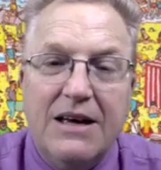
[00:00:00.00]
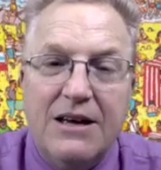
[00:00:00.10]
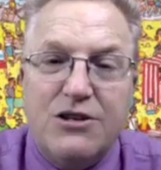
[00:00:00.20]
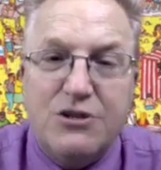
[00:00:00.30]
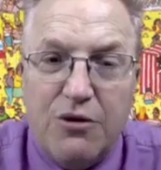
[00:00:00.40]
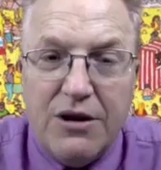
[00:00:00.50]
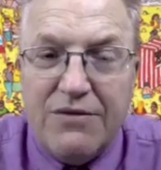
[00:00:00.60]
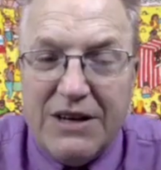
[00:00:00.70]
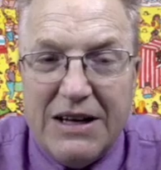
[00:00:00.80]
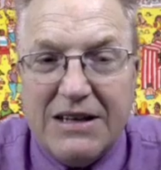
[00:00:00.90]
is sort of
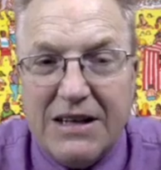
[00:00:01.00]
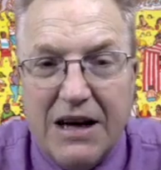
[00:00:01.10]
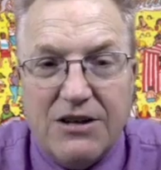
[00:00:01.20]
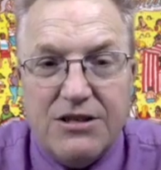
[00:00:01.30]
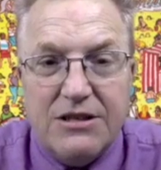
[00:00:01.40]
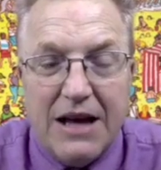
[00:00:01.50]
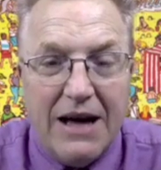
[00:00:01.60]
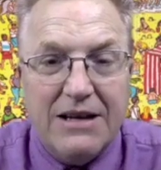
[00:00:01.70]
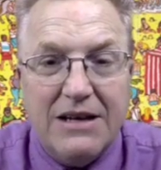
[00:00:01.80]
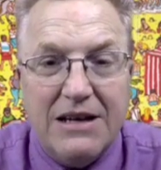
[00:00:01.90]
an indication
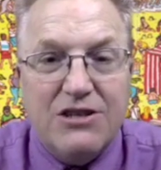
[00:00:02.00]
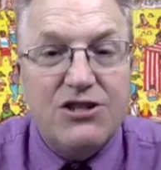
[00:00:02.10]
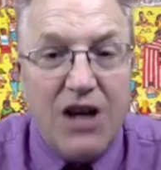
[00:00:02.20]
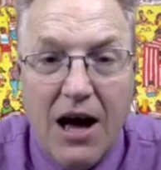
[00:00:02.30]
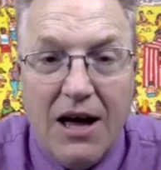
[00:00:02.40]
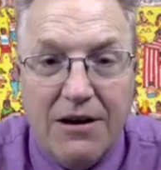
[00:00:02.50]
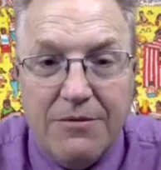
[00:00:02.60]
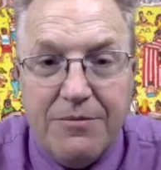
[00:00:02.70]
that he's done.